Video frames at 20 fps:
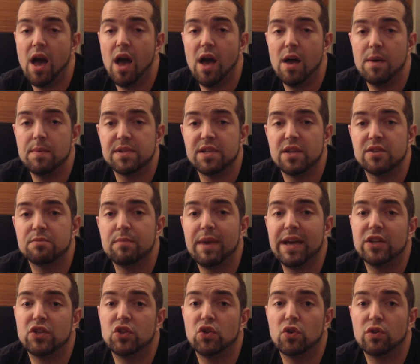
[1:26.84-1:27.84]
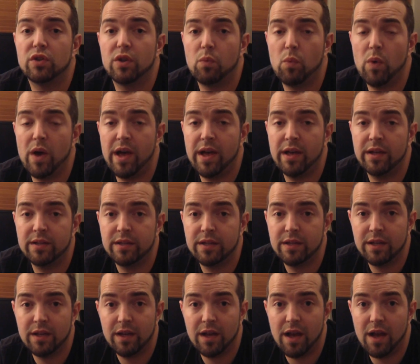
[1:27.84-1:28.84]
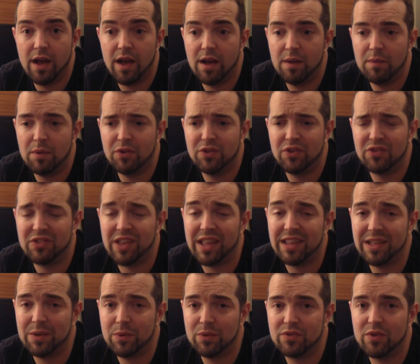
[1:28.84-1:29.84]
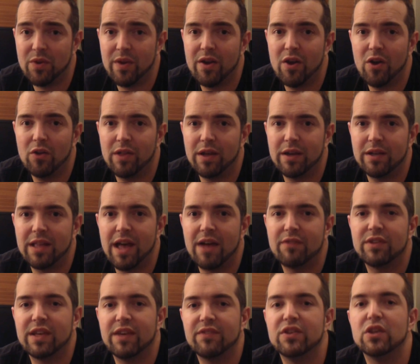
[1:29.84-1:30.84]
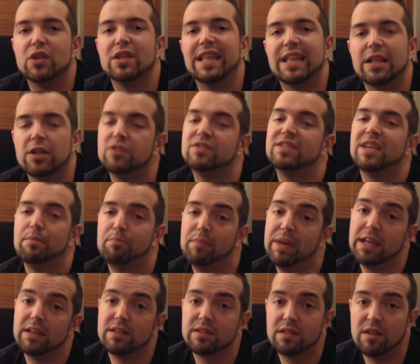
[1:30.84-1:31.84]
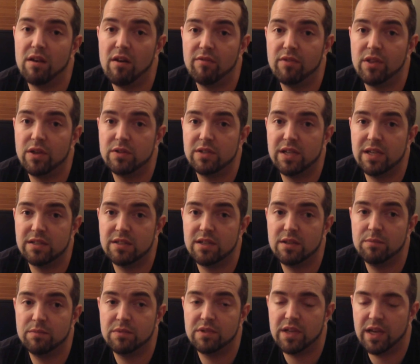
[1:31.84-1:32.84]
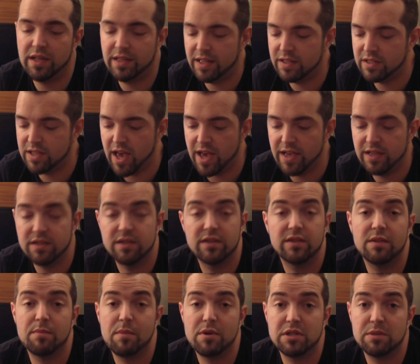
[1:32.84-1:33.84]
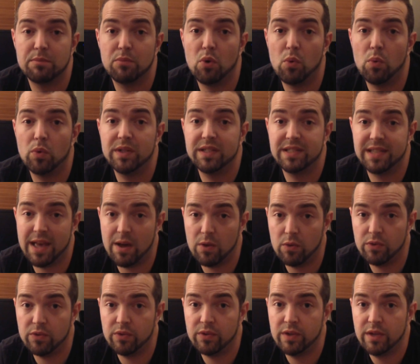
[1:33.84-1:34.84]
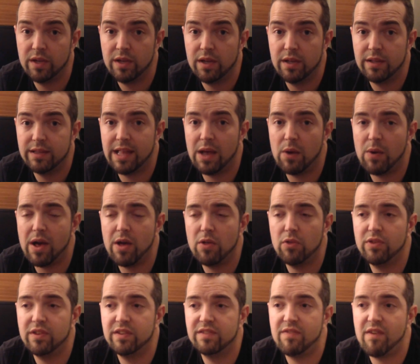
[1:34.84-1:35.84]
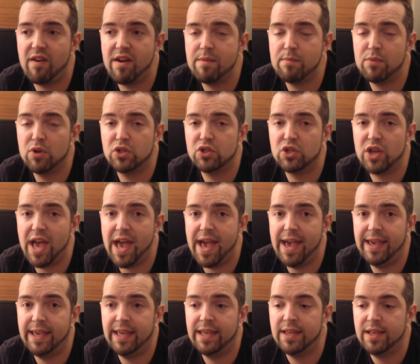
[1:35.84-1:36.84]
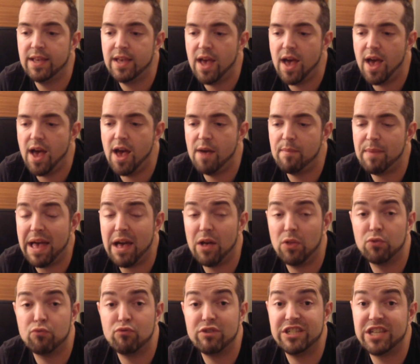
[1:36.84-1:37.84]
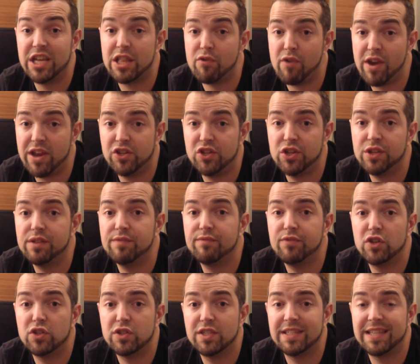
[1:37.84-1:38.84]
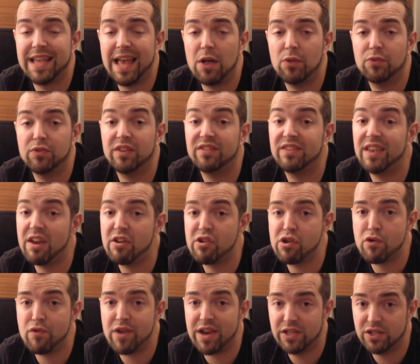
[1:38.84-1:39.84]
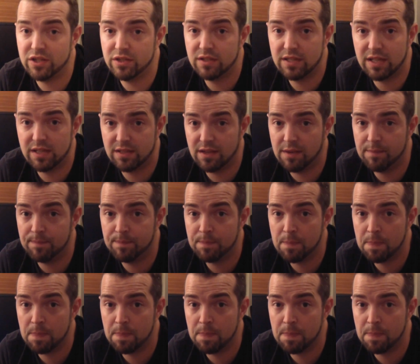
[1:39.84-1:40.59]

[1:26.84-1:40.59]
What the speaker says: So to make sure that we're understanding what's going on, I'm going to have to give you little tidbits of those systems. In this case, the most important one is health. Now health is very much a health regeneration versus health deterioration system.